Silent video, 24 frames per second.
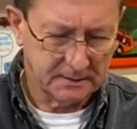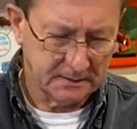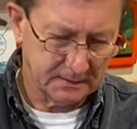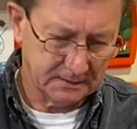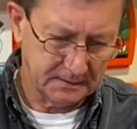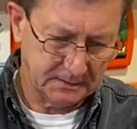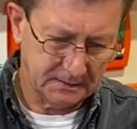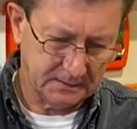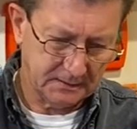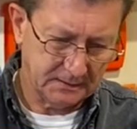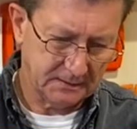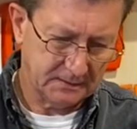
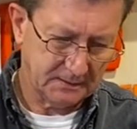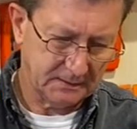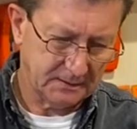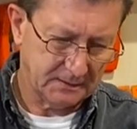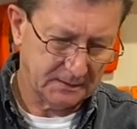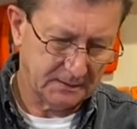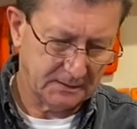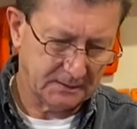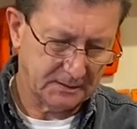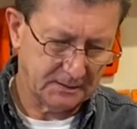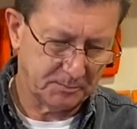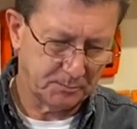
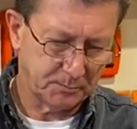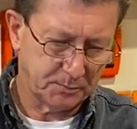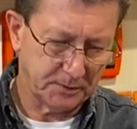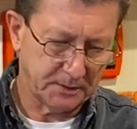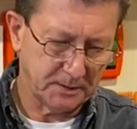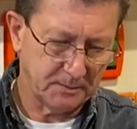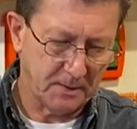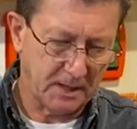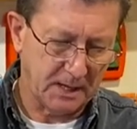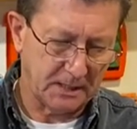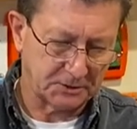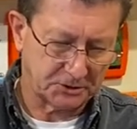Yeah, pretty
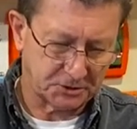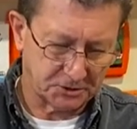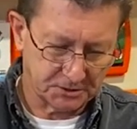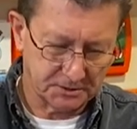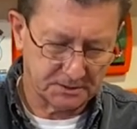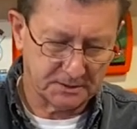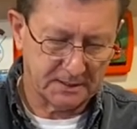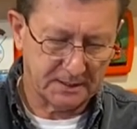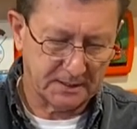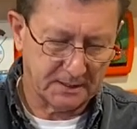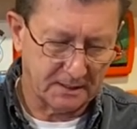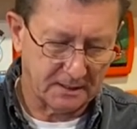much.
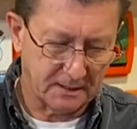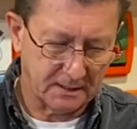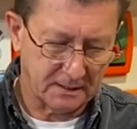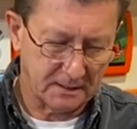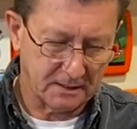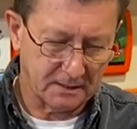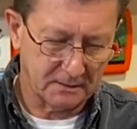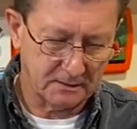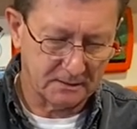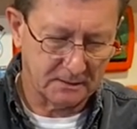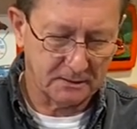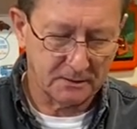They
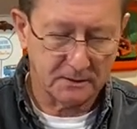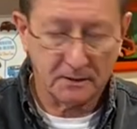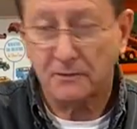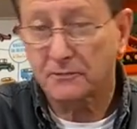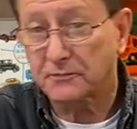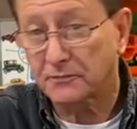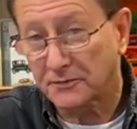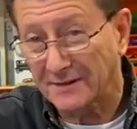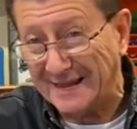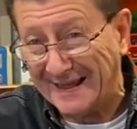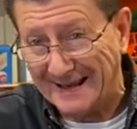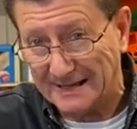are
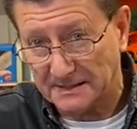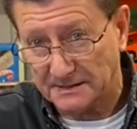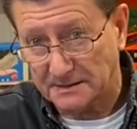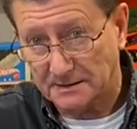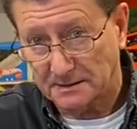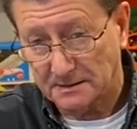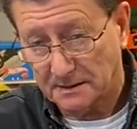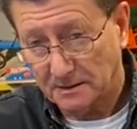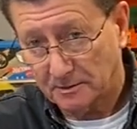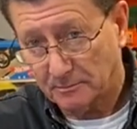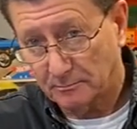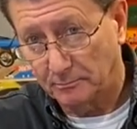flat
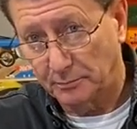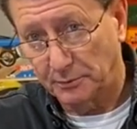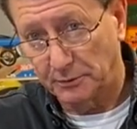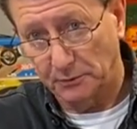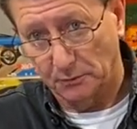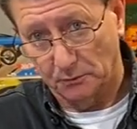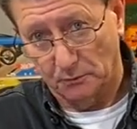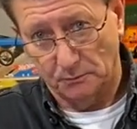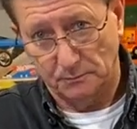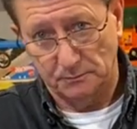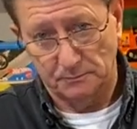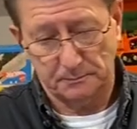
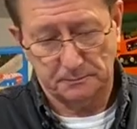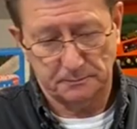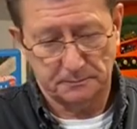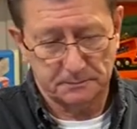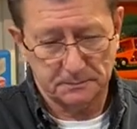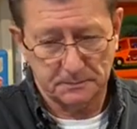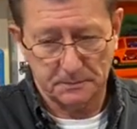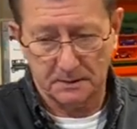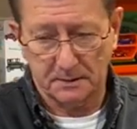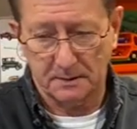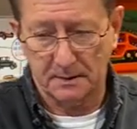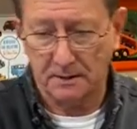blue,
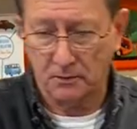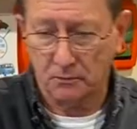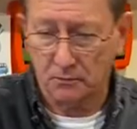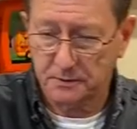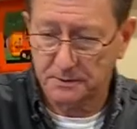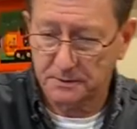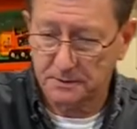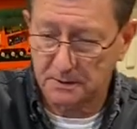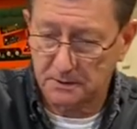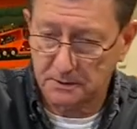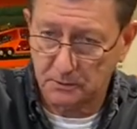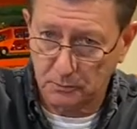all right, where
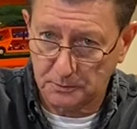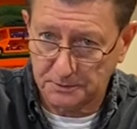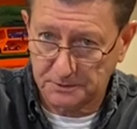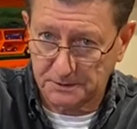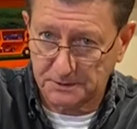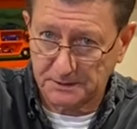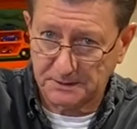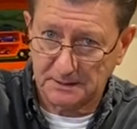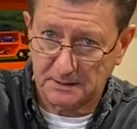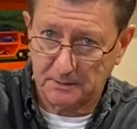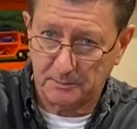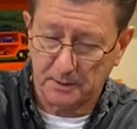the other ones are
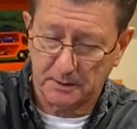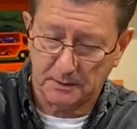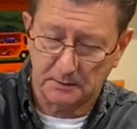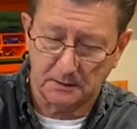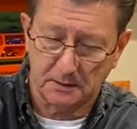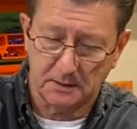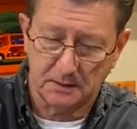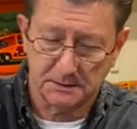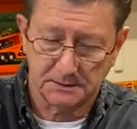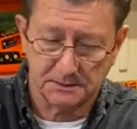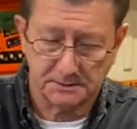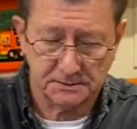
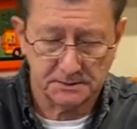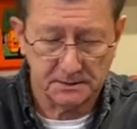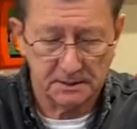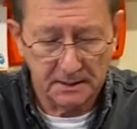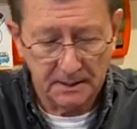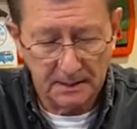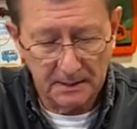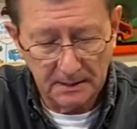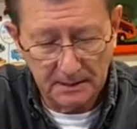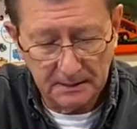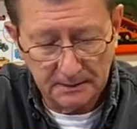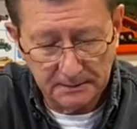semi-gloss.
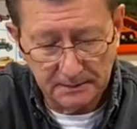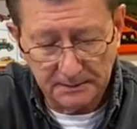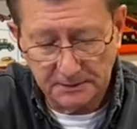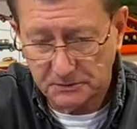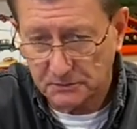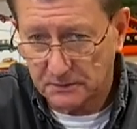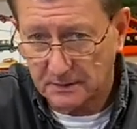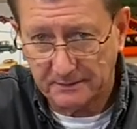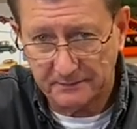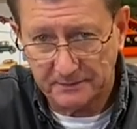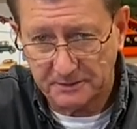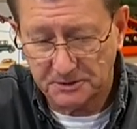These don't
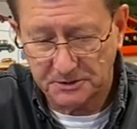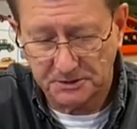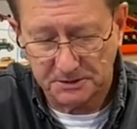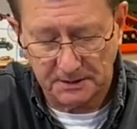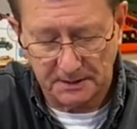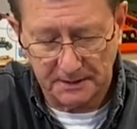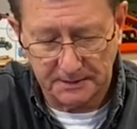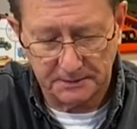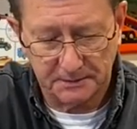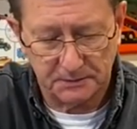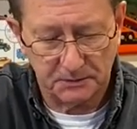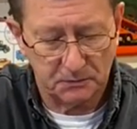have any
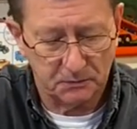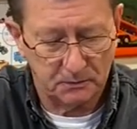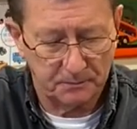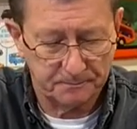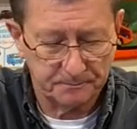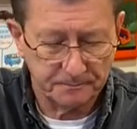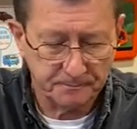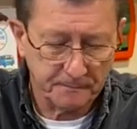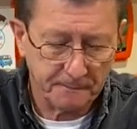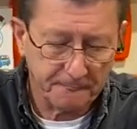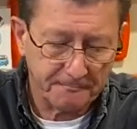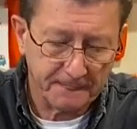shine to them.
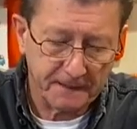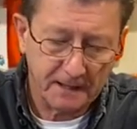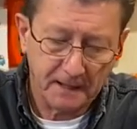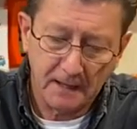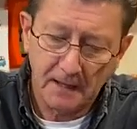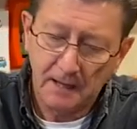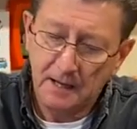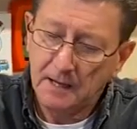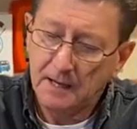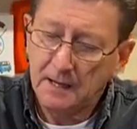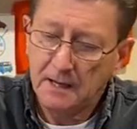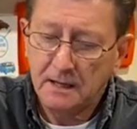
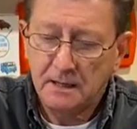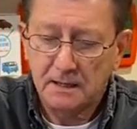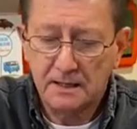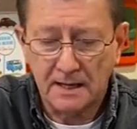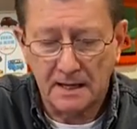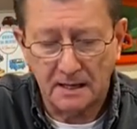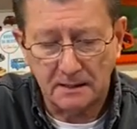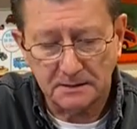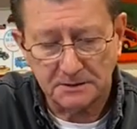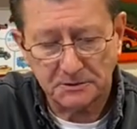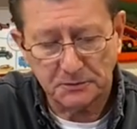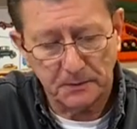
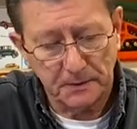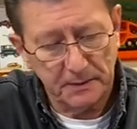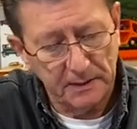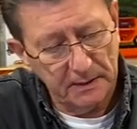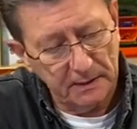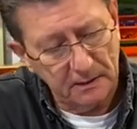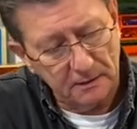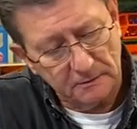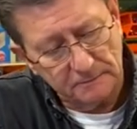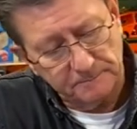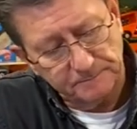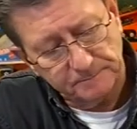Now this one
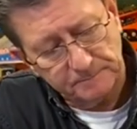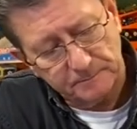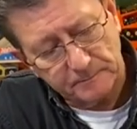here